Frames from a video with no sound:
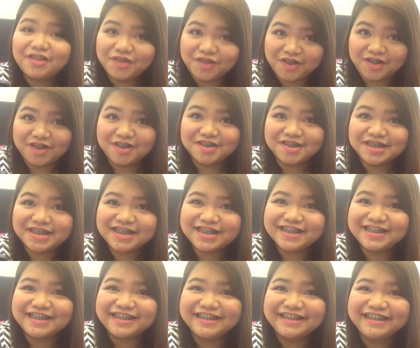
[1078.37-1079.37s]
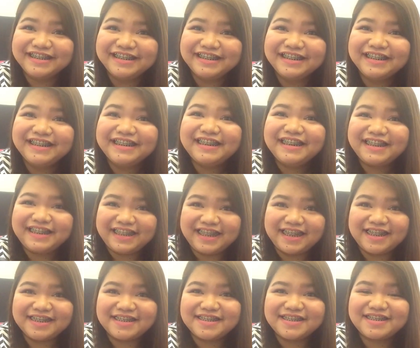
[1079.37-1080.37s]
NARS.
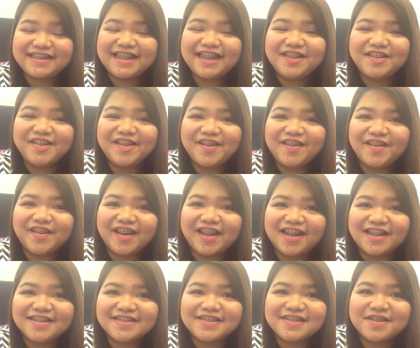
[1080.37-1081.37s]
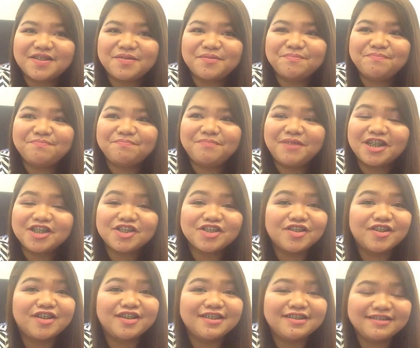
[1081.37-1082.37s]
Yes, lalo na yung orgasm blush
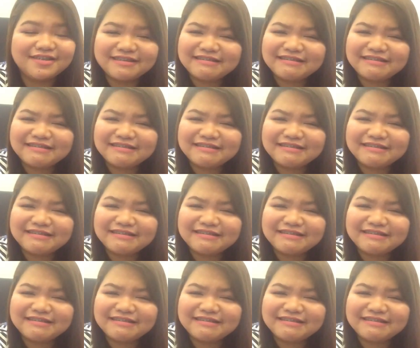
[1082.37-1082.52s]
on